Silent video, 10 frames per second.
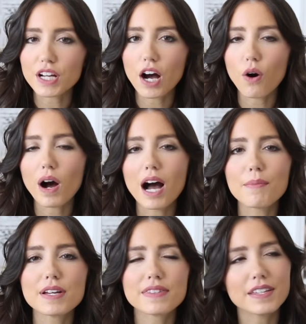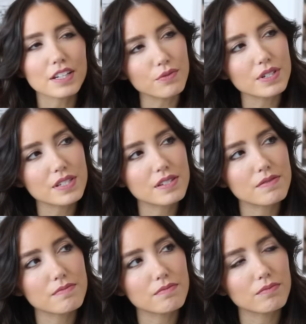ago. Um, I think it
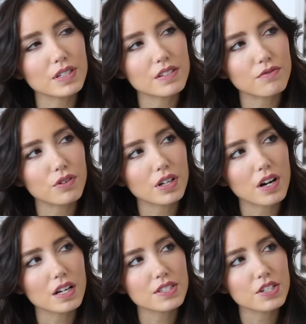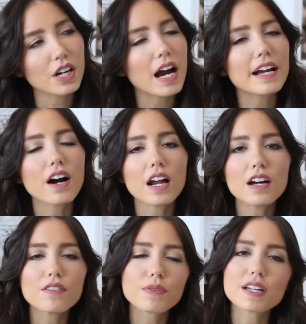was, was it for a concert? I got
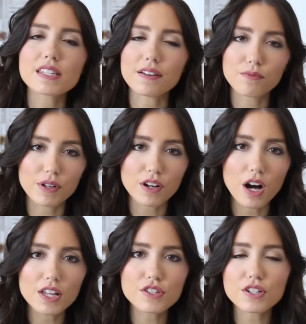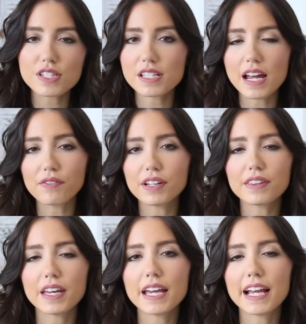it because with concerts and
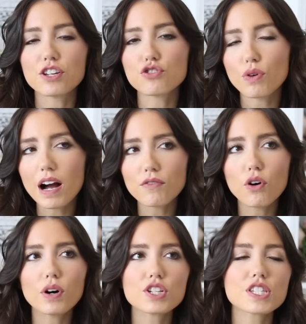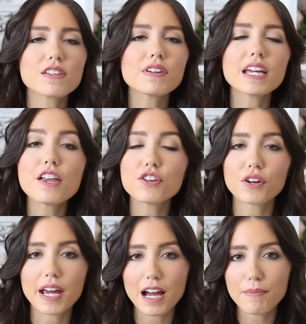everything and travel and just even in
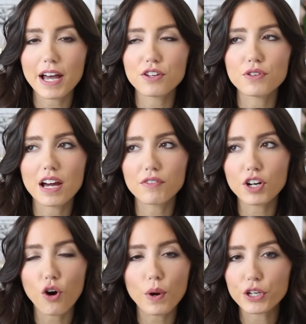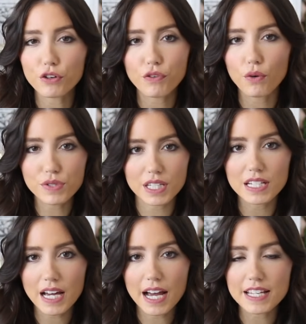your handbag, you never know when your phone's
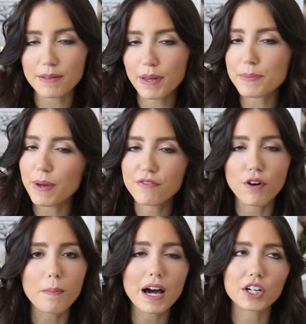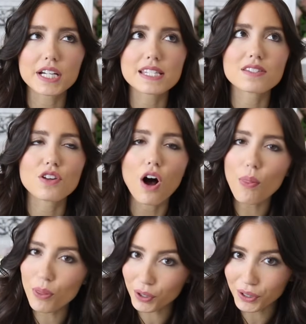gonna die. Sometimes my phone battery is
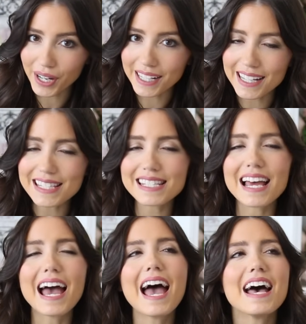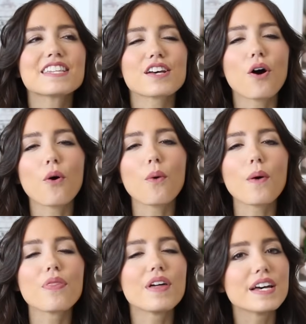not the greatest.
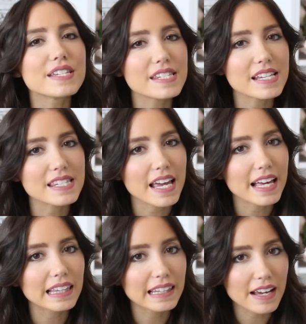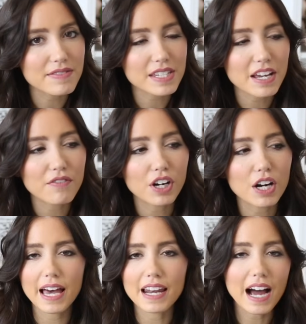So this is a lifesaver
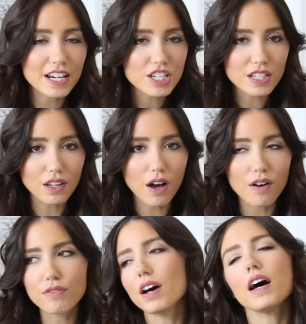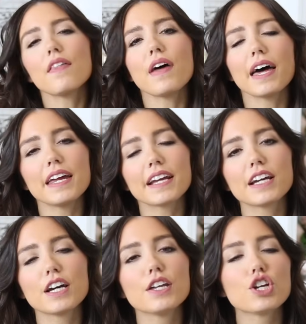and I just love that it
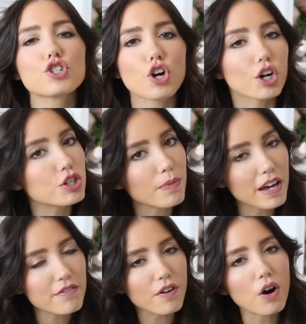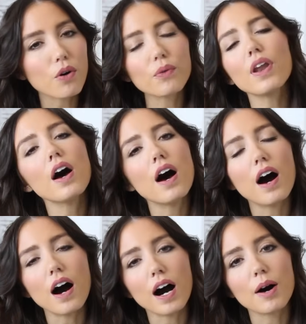could charge my phone
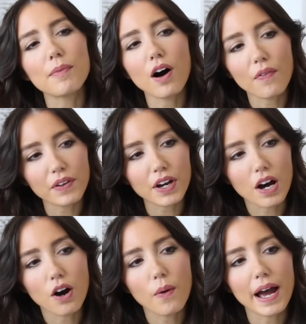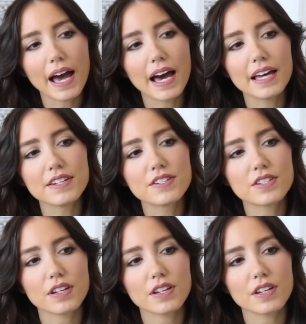um, on the go and